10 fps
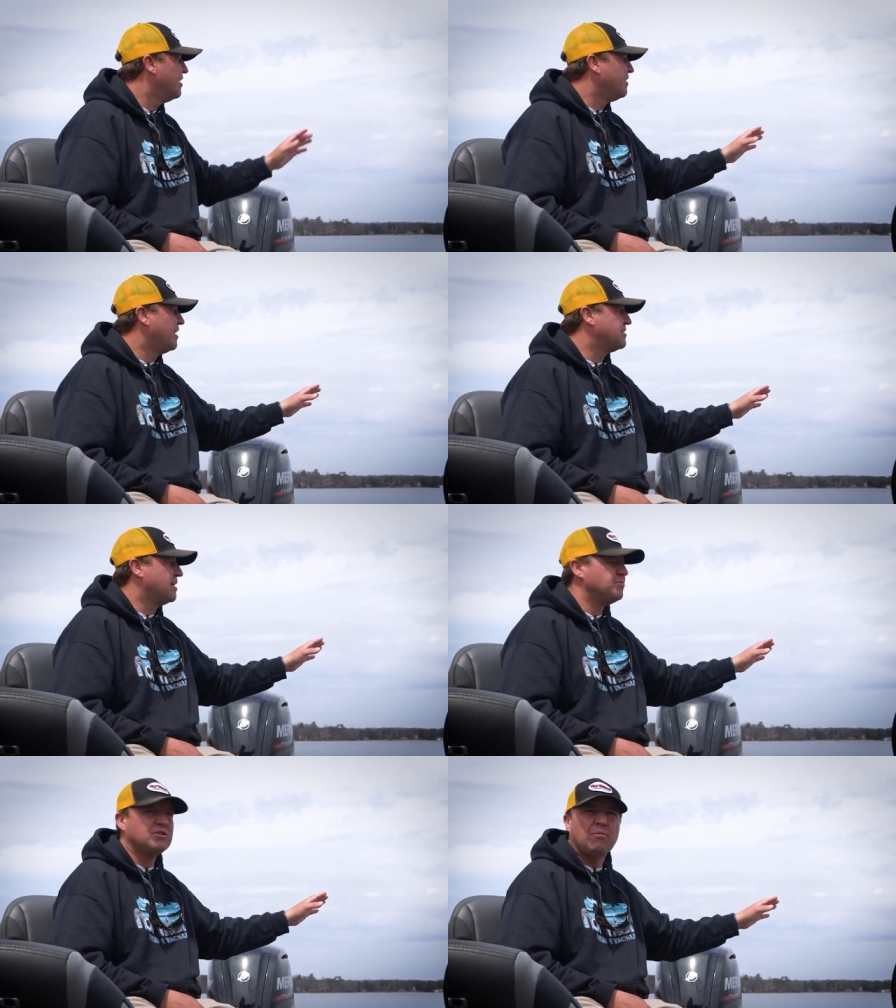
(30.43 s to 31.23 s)
A lot of
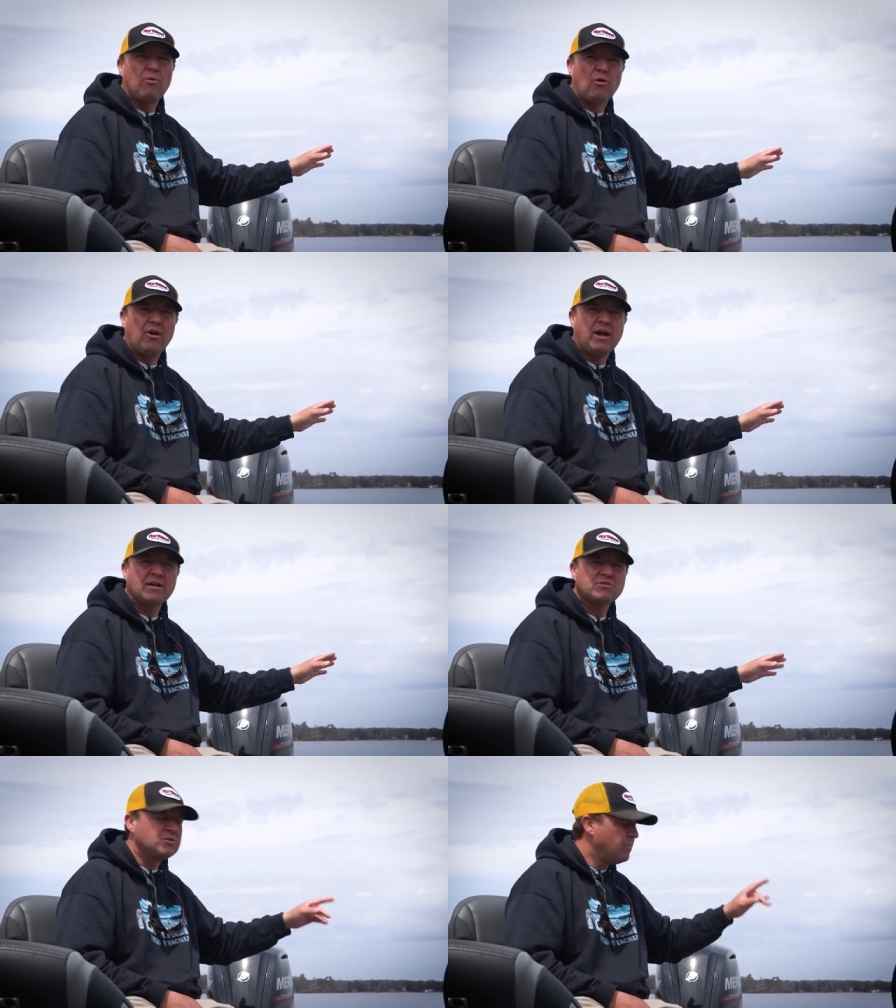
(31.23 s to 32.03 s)
times in the
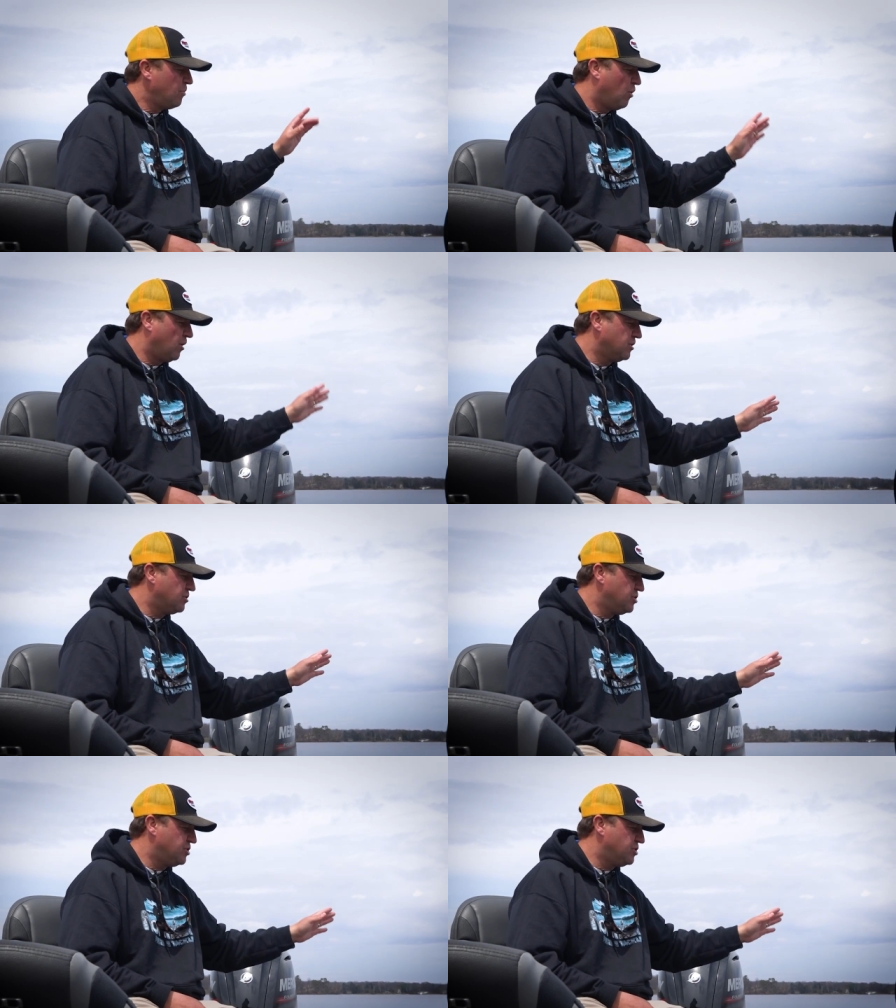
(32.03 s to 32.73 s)
mornings, or